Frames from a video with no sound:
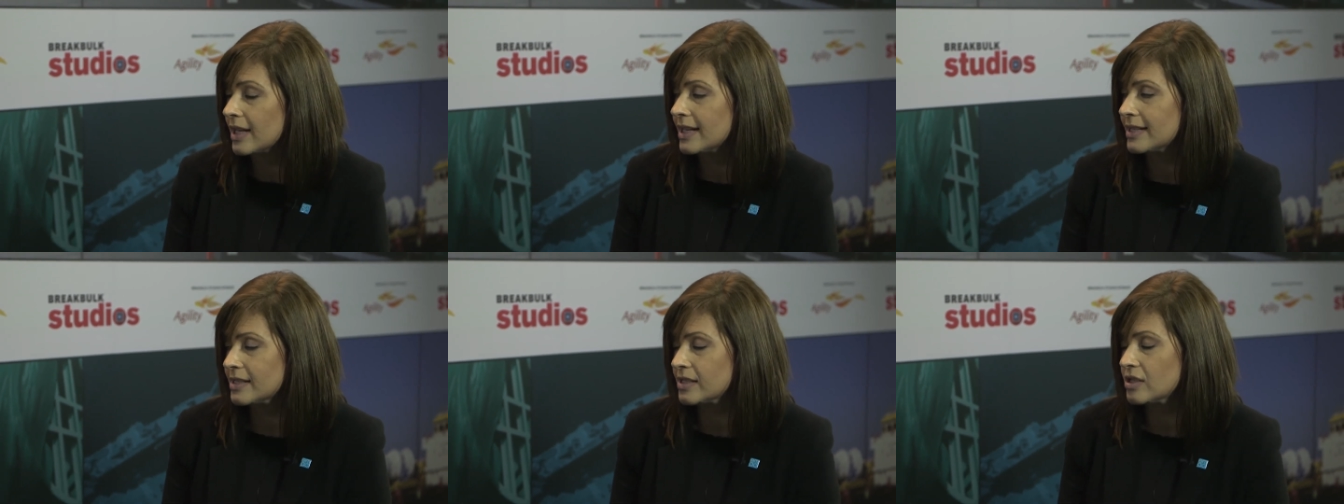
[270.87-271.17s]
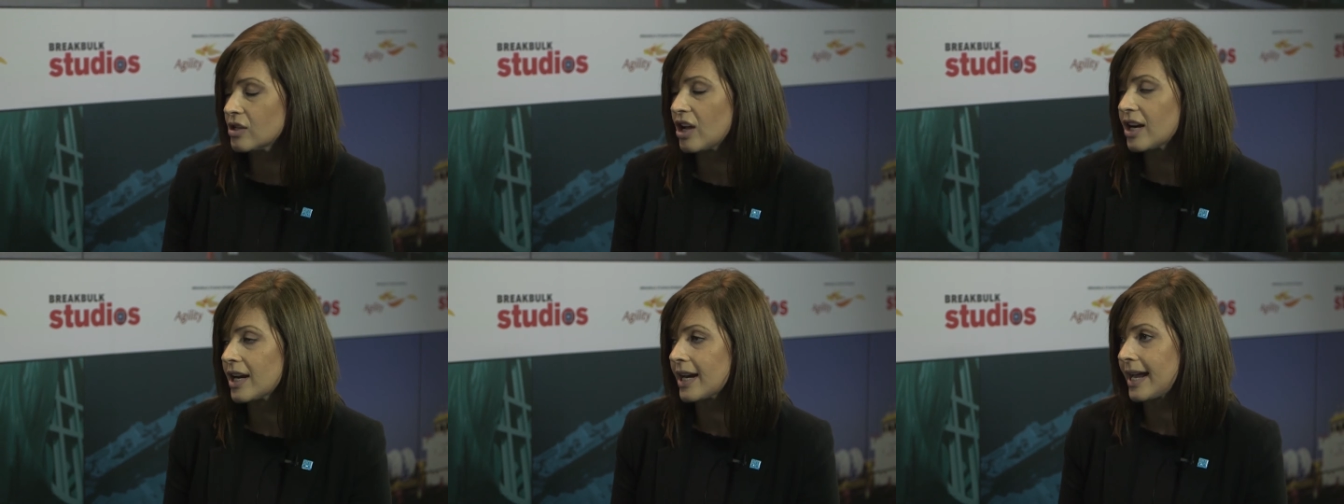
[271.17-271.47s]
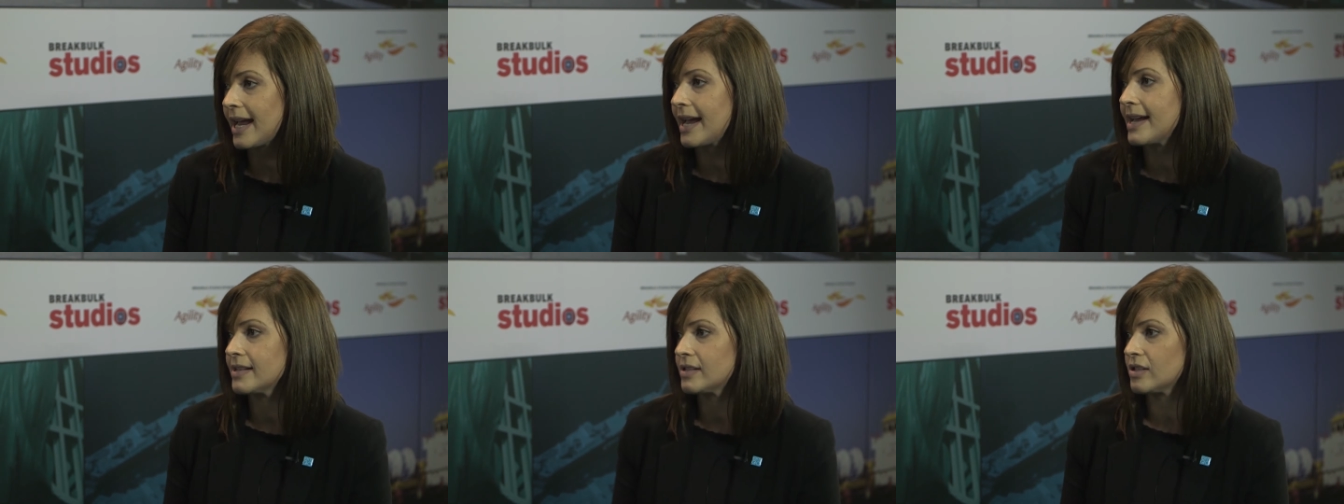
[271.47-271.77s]
It's not a
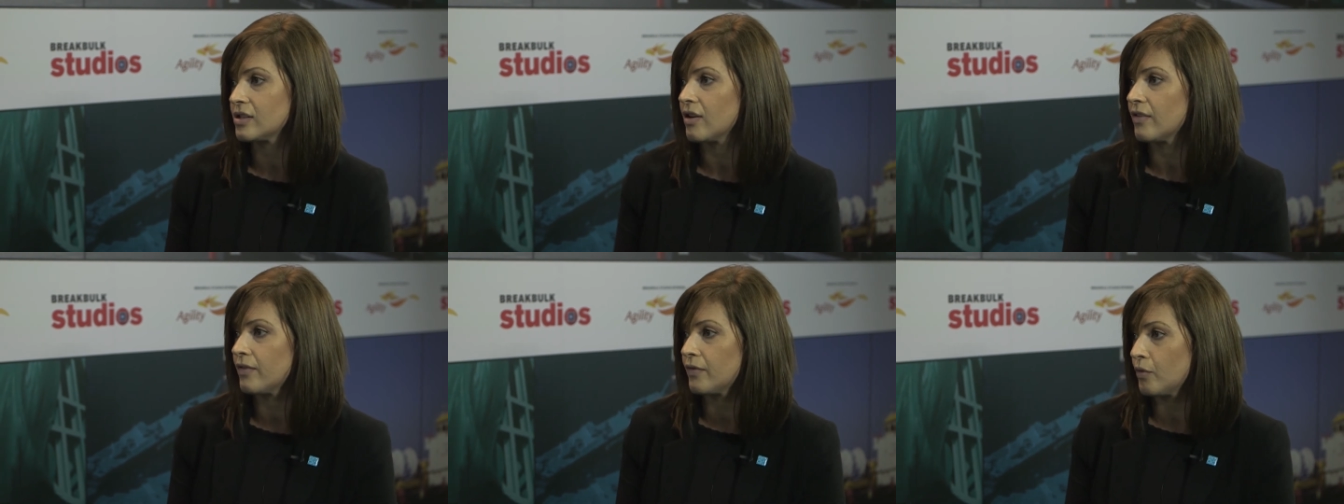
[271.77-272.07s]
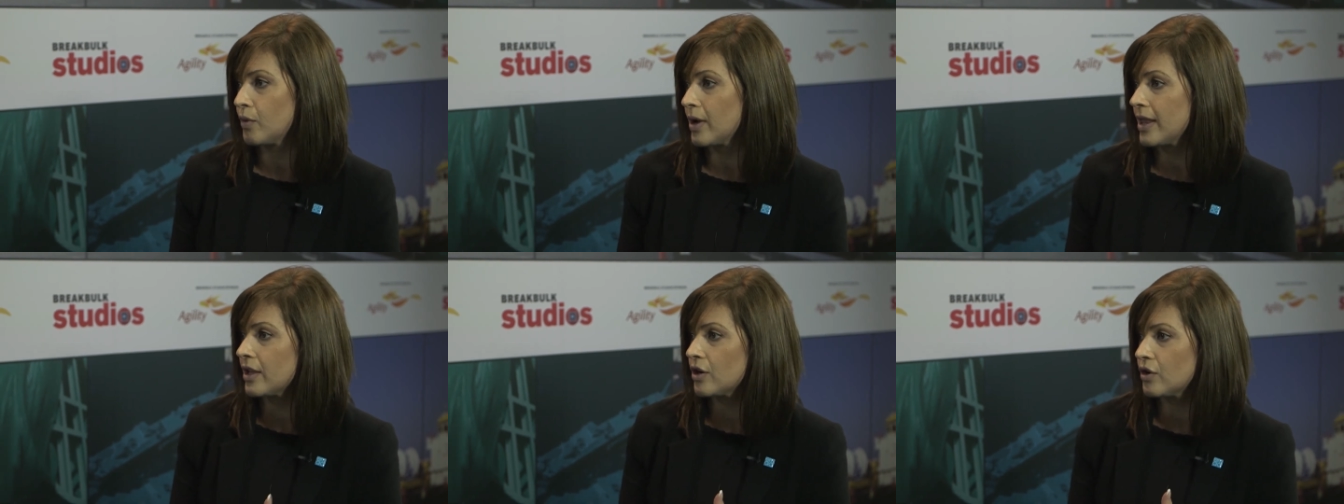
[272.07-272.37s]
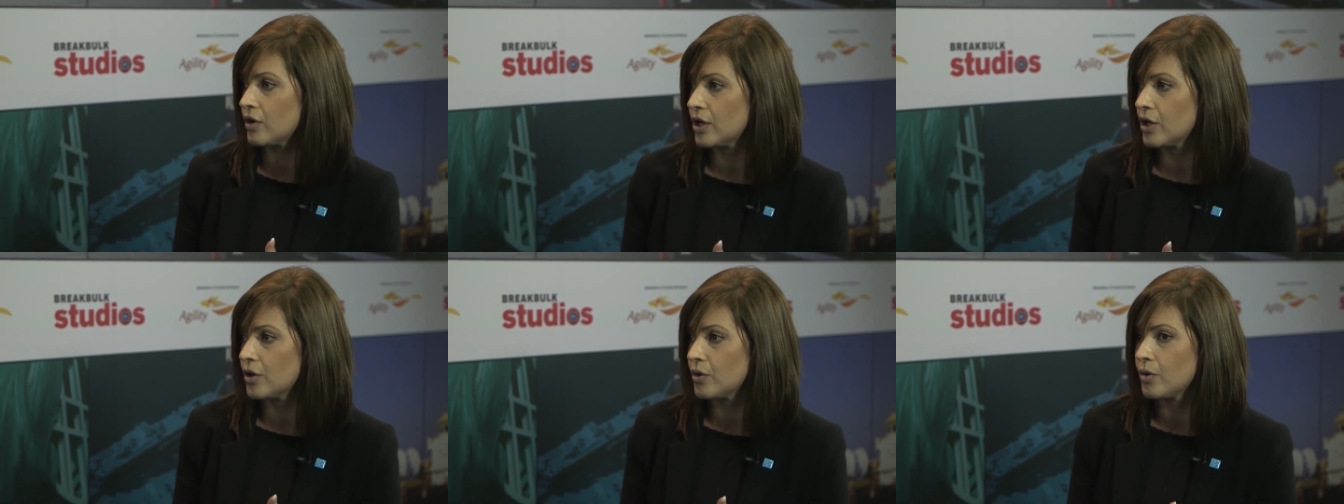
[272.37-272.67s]
case of
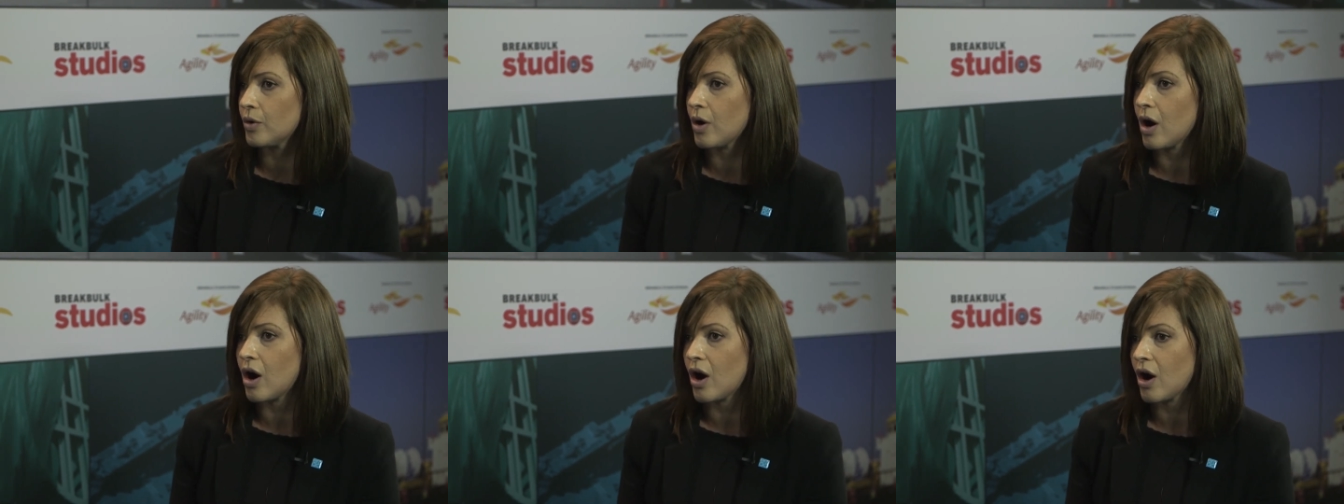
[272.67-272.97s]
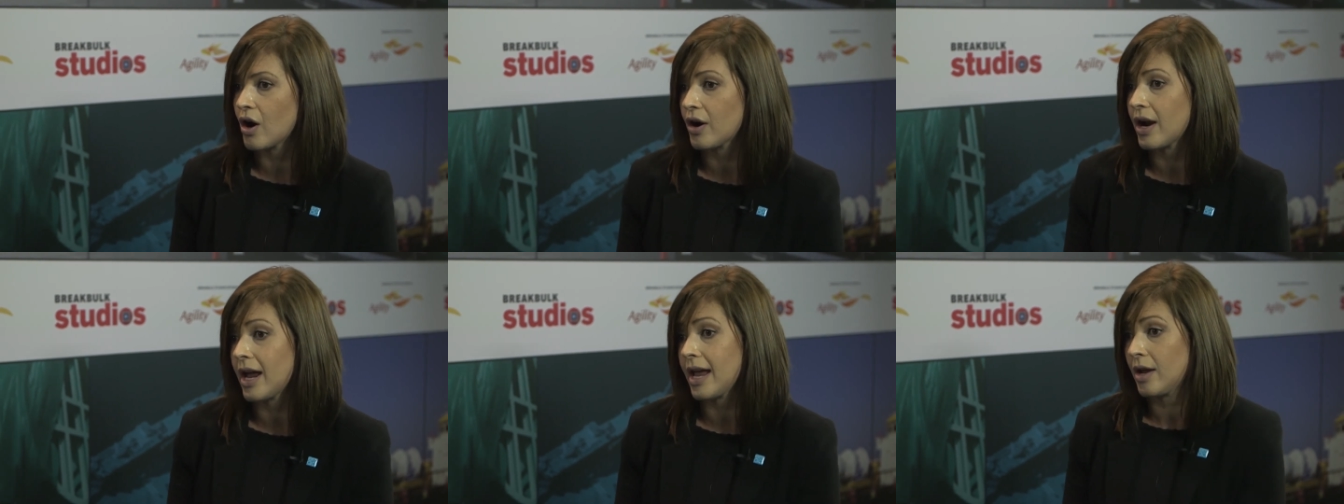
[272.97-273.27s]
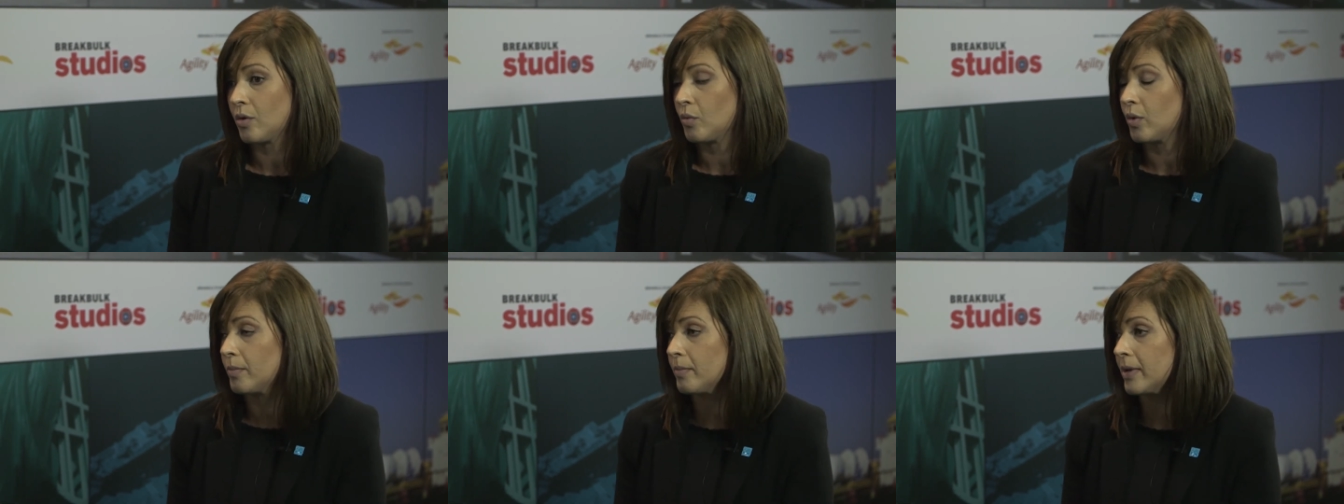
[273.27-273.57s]
whether you are
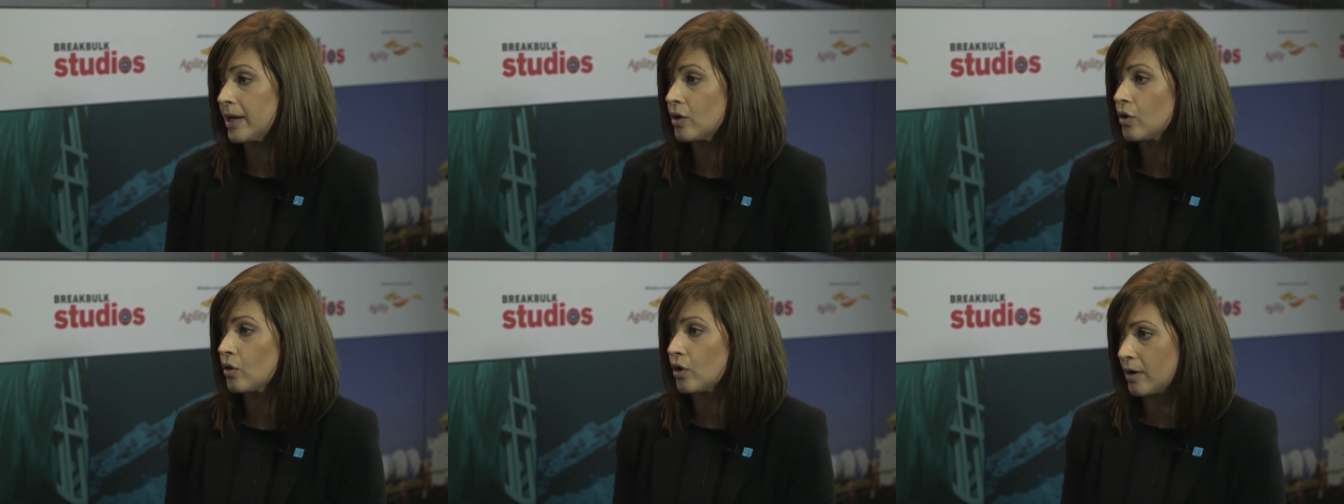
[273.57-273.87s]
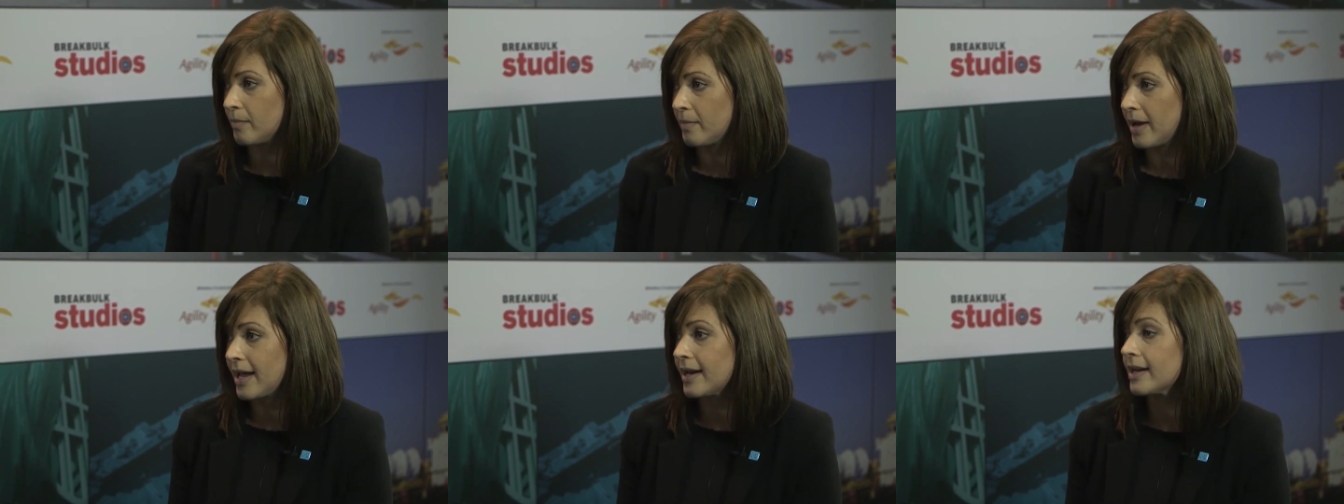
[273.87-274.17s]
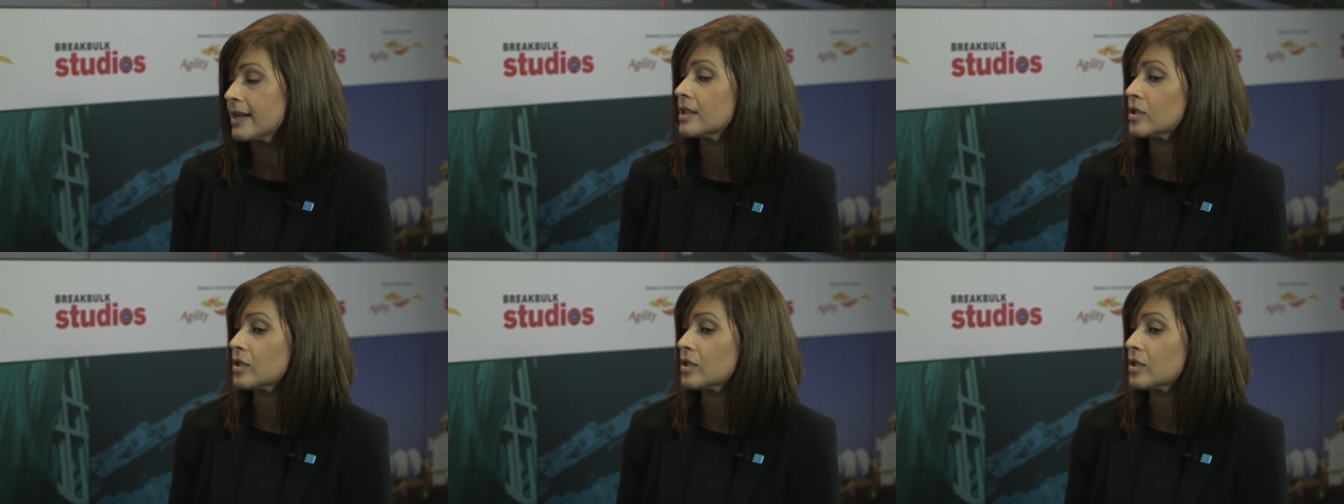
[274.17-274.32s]
a woman or a man.